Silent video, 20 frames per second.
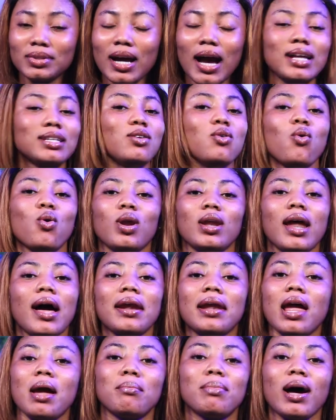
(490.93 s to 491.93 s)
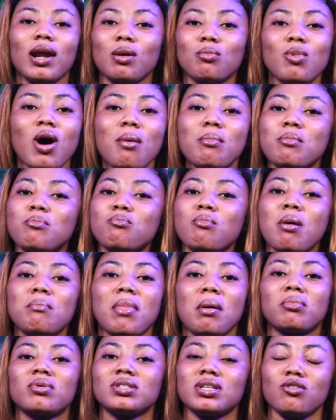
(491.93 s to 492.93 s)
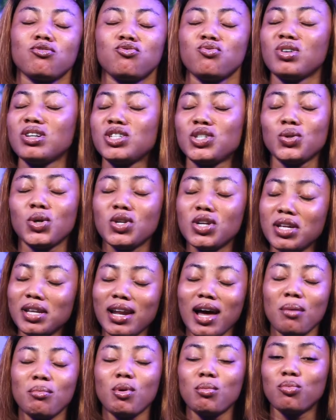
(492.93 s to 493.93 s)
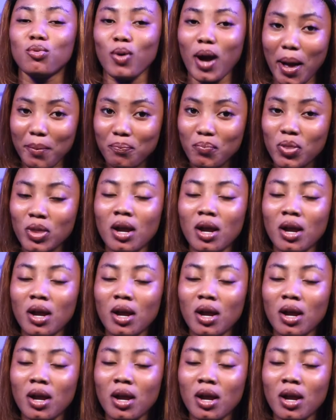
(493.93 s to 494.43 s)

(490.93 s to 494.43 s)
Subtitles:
I don't call any but my mamma swear to run in a mobua.